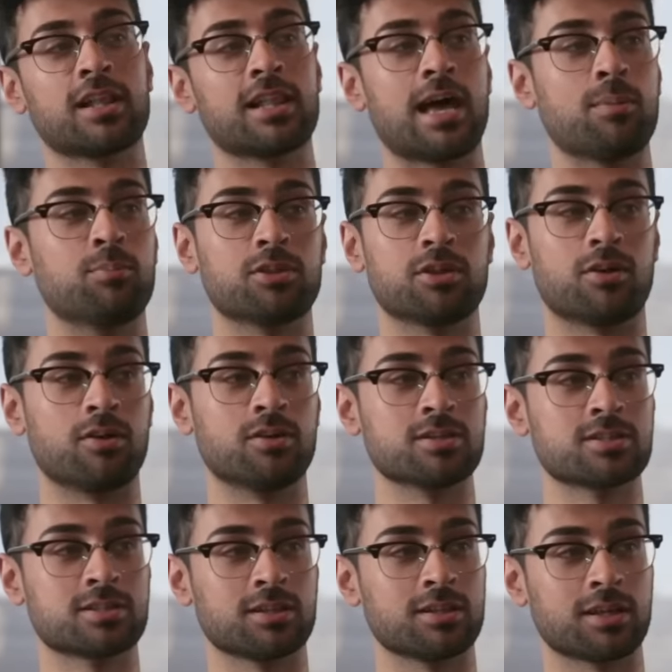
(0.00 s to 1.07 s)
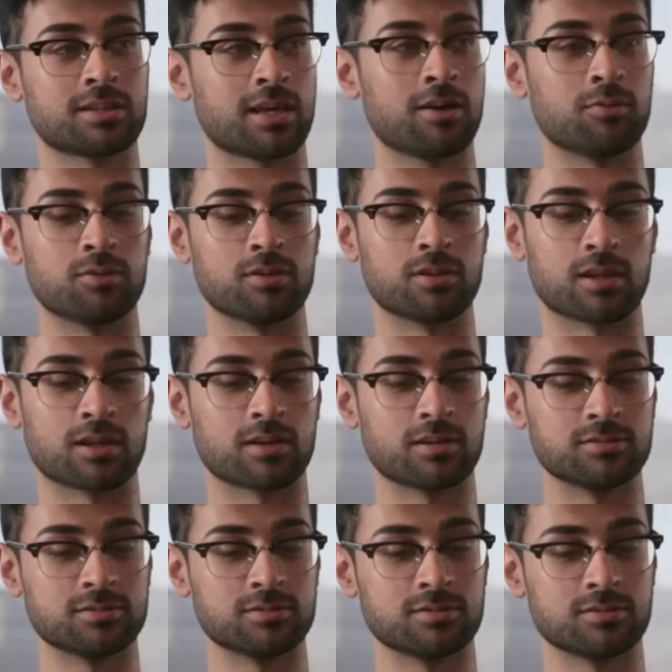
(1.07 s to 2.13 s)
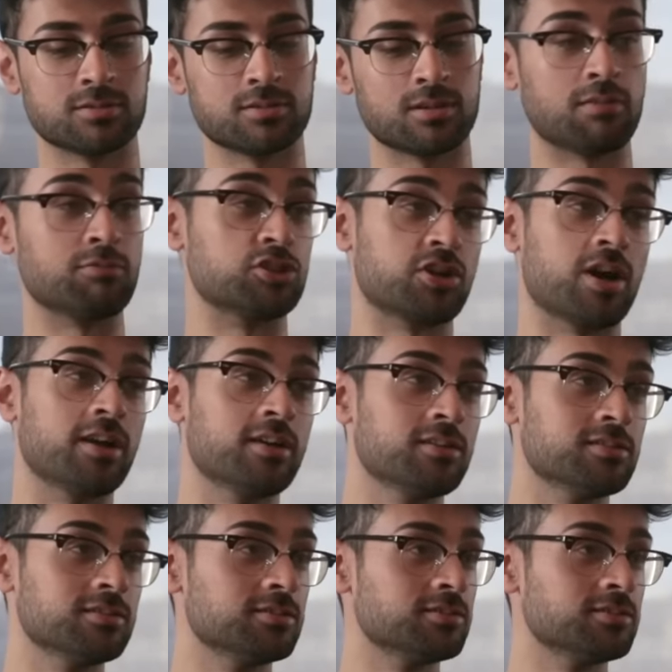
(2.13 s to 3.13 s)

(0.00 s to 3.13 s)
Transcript: collab with an artist like that what do you think have you I tried mean,